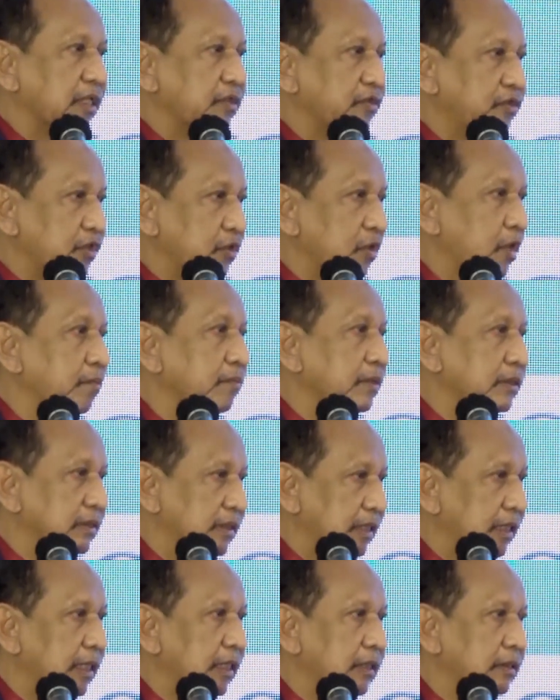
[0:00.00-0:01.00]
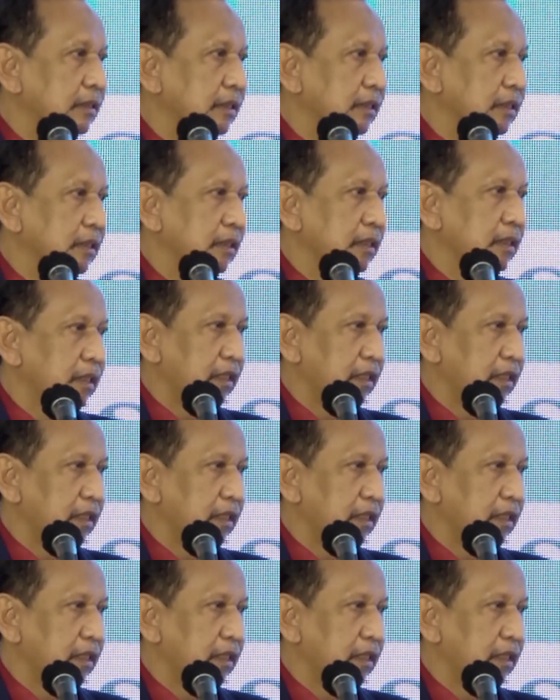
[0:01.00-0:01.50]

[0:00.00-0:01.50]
and genome is related.